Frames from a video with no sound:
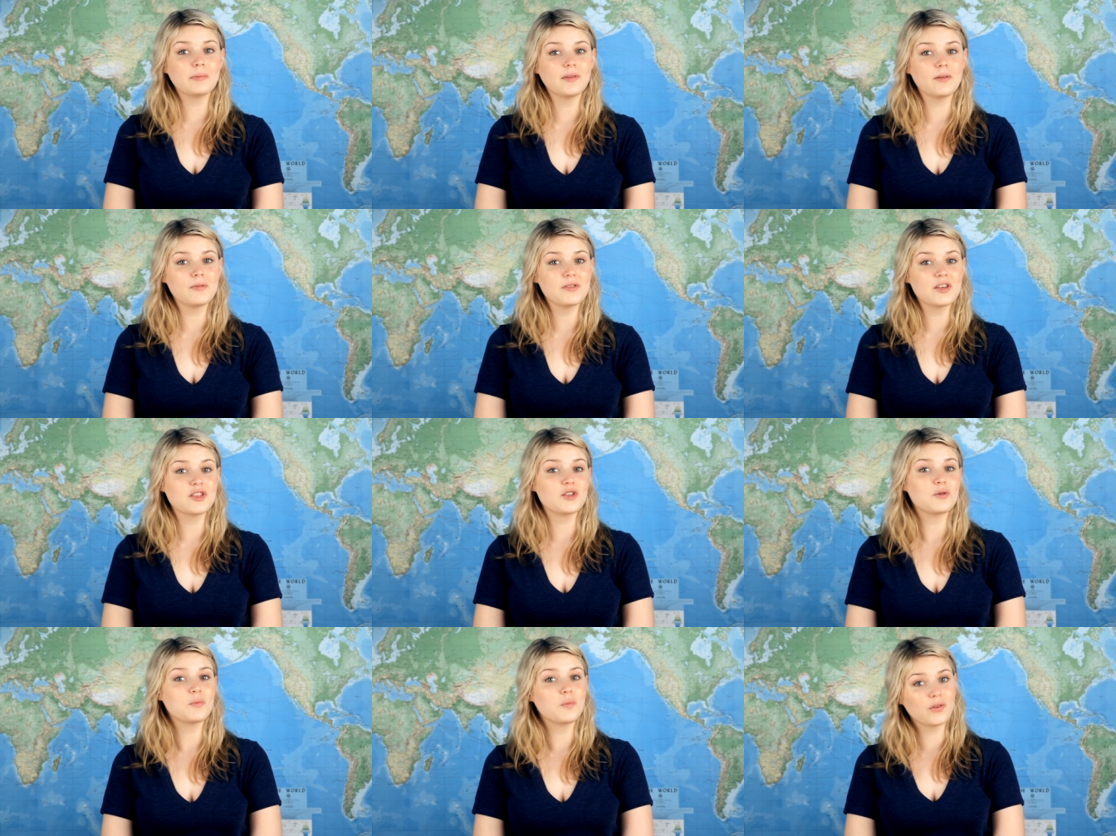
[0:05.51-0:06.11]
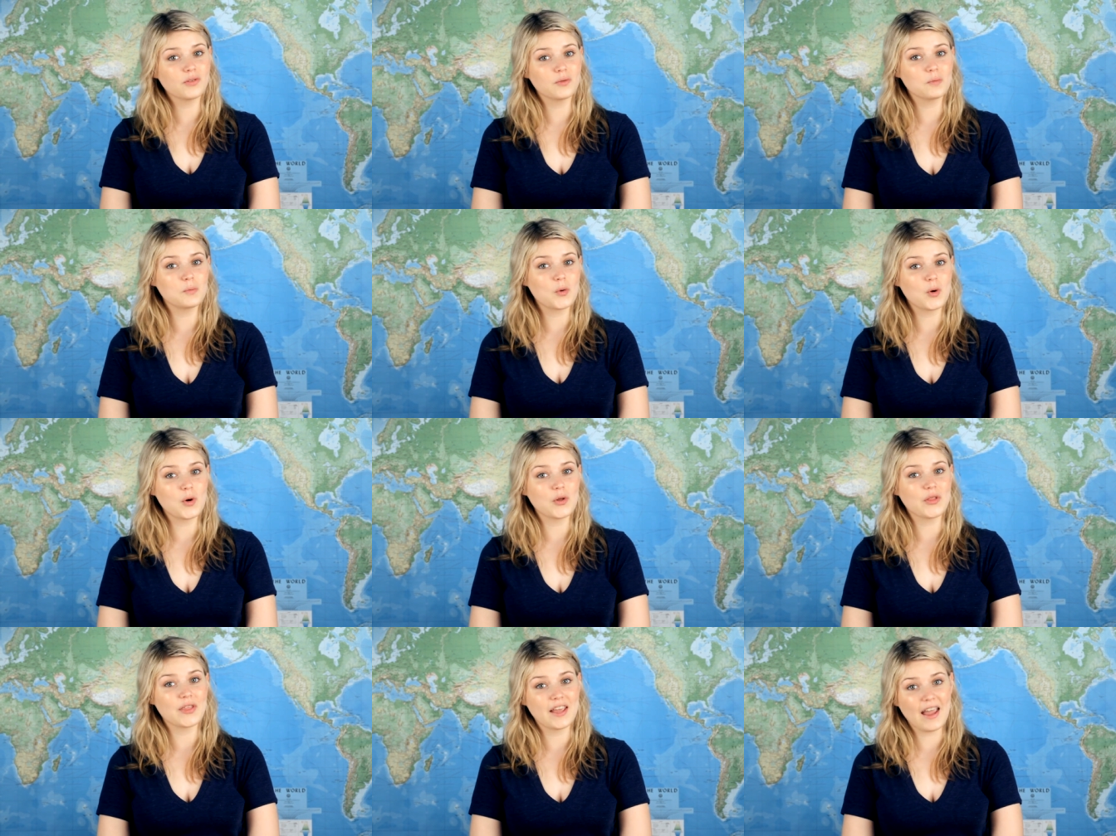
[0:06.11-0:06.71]
something that wasn't
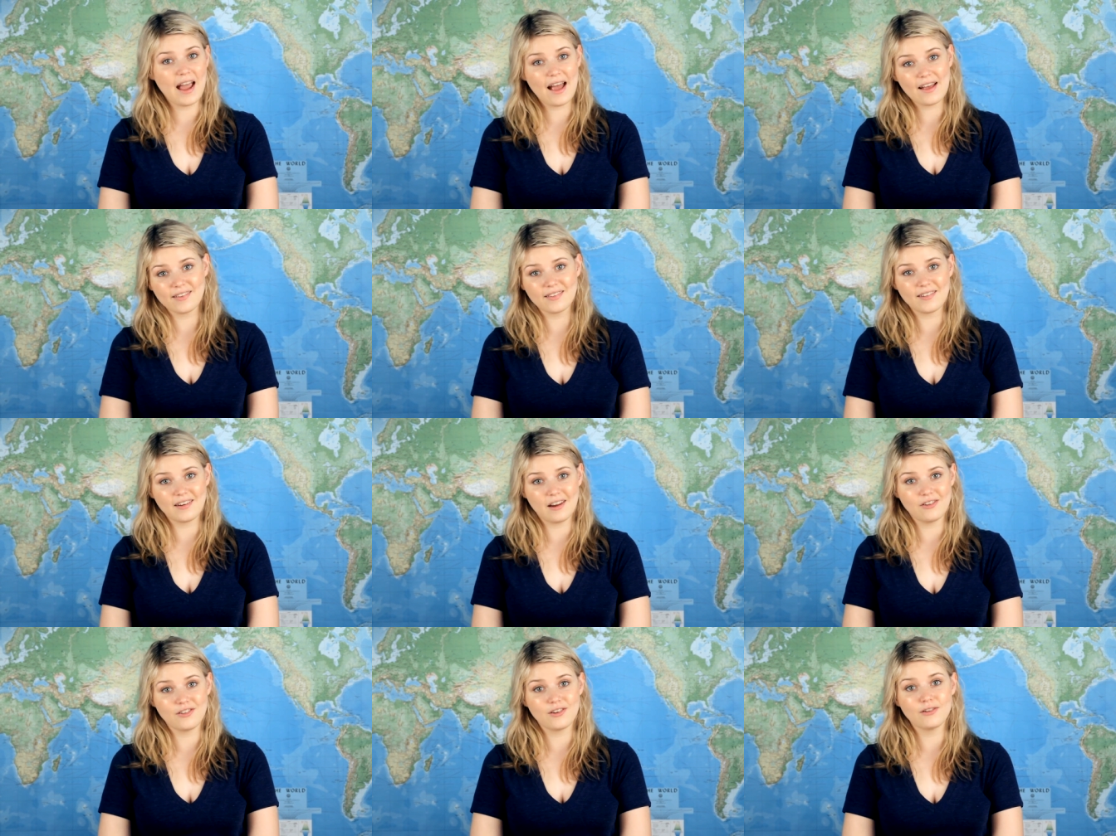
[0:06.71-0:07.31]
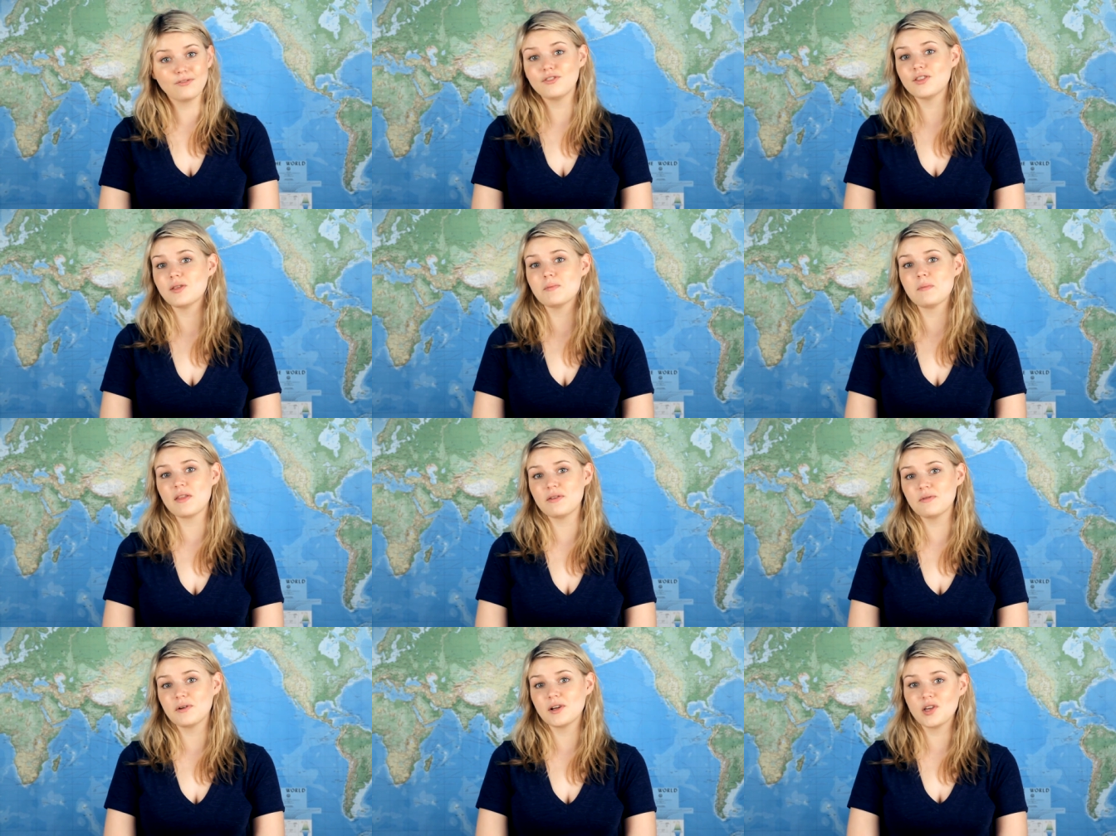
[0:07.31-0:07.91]
bought at the gas station for the
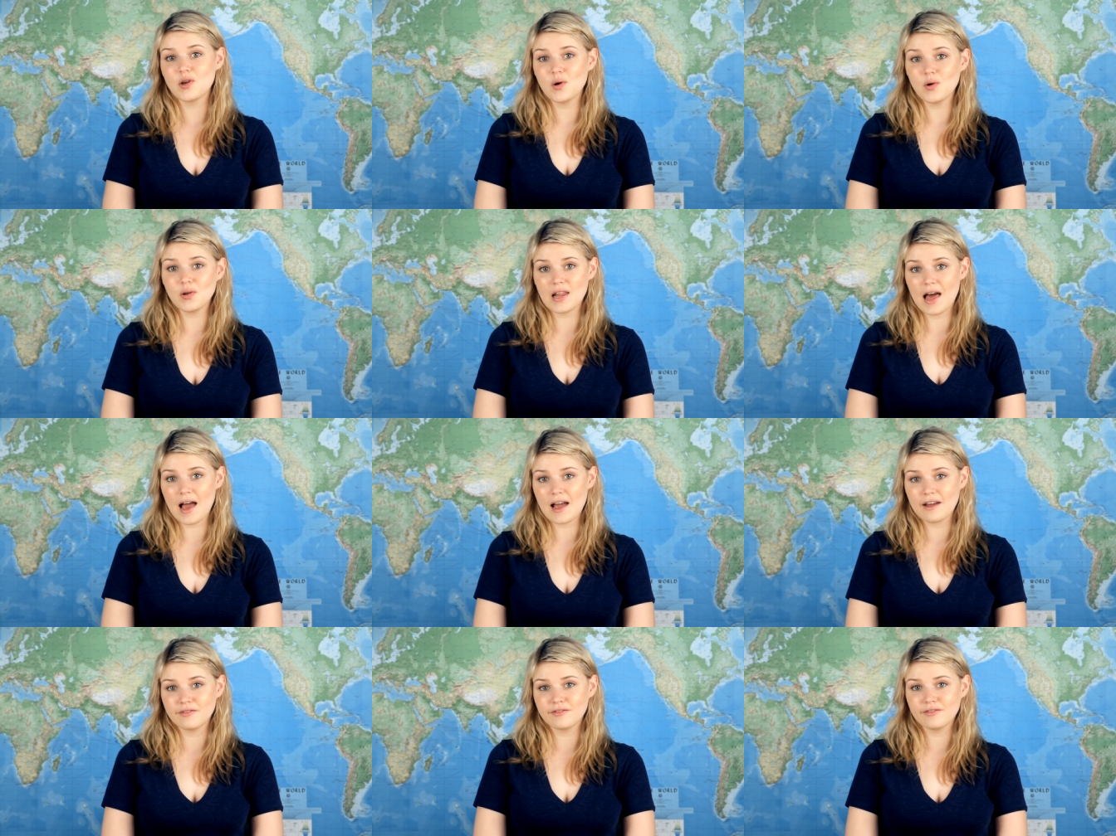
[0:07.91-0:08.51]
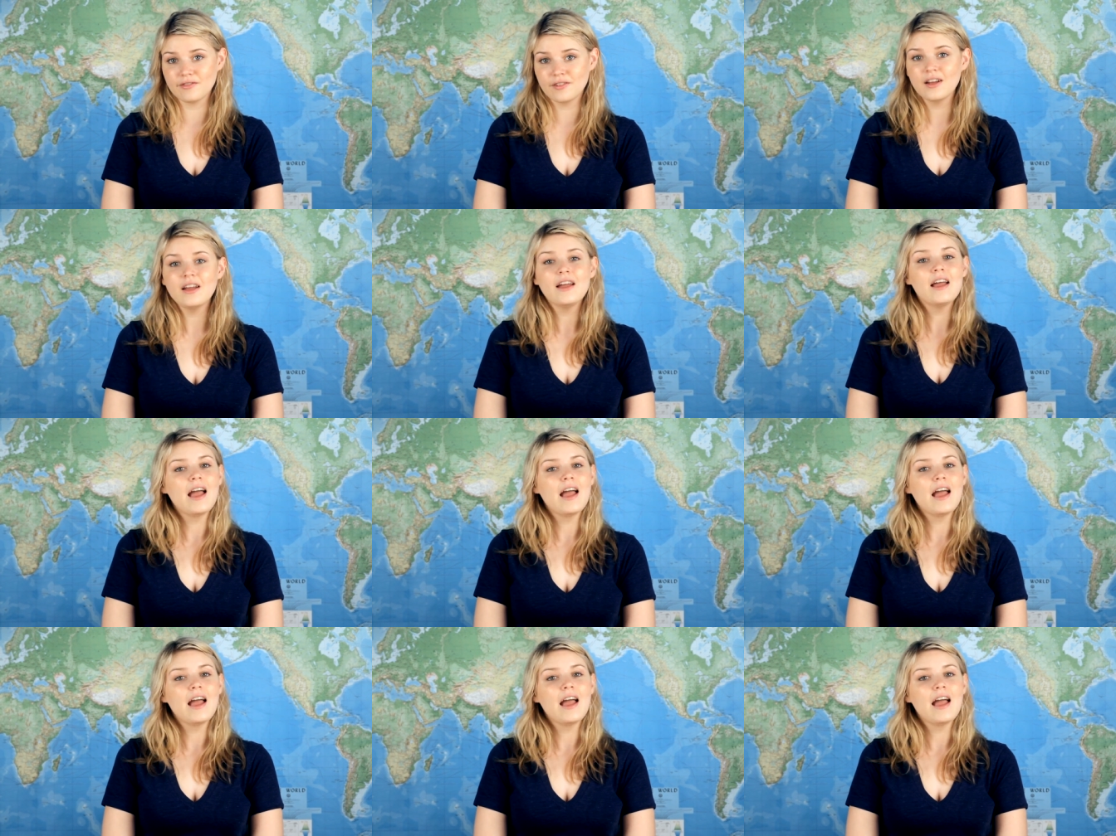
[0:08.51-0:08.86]
mother in your life.